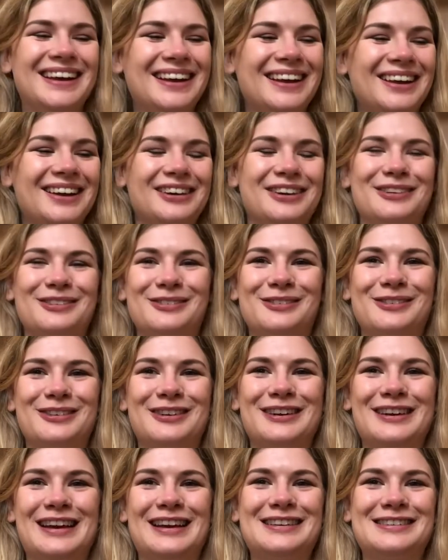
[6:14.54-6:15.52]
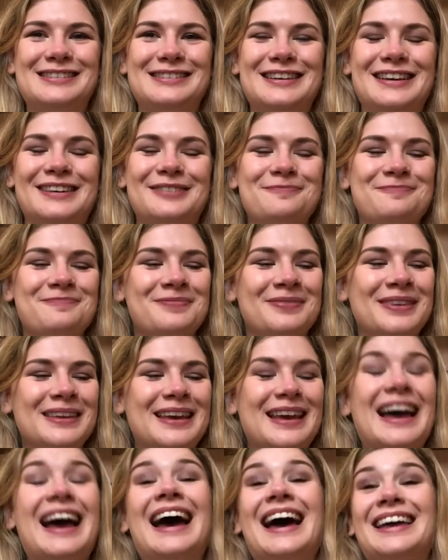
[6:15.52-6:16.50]
like change it,
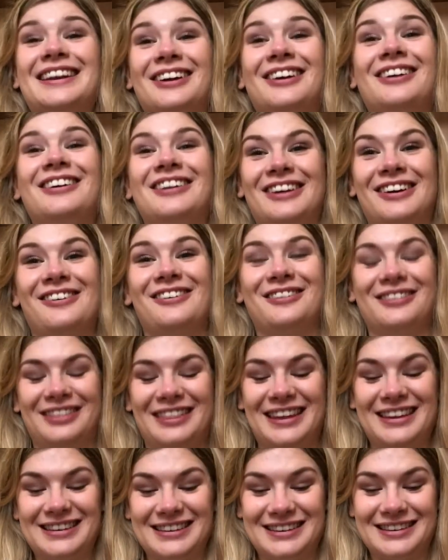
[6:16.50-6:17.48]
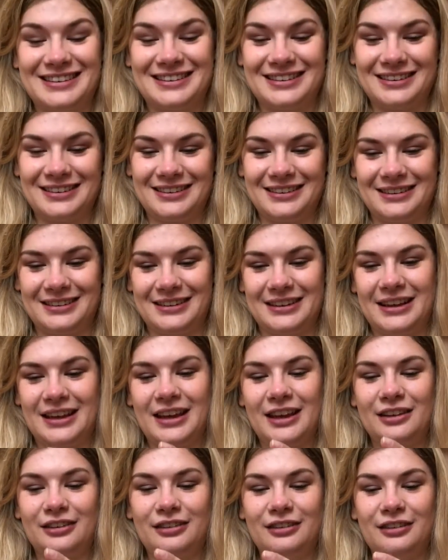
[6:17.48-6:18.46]
and I got, they did.
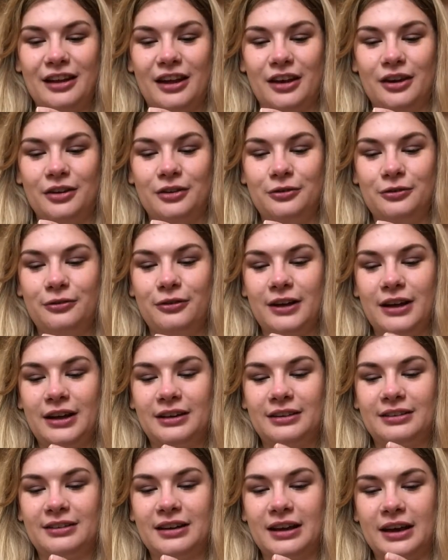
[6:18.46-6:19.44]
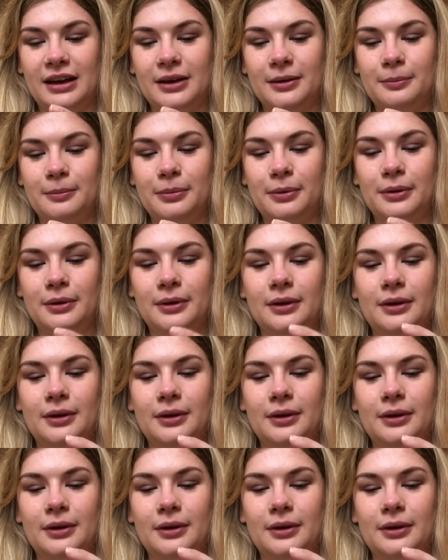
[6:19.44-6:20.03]
So first up,